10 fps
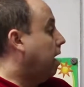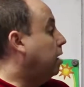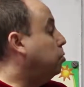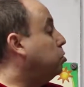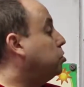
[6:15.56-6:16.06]

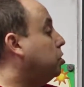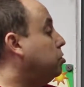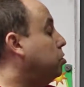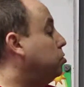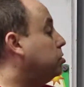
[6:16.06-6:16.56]
and we also
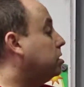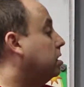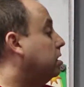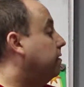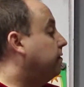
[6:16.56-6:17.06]
use
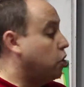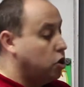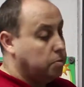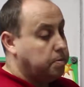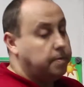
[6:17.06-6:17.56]
the
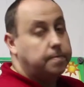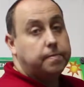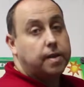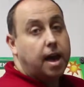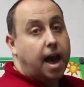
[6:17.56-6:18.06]
verb
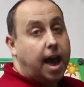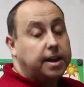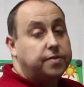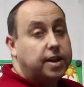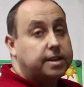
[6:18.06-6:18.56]

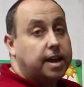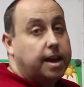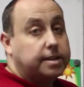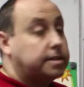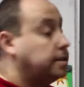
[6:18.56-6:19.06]
adding the letter
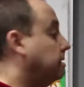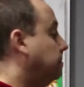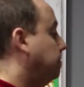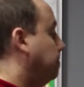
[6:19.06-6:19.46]
S.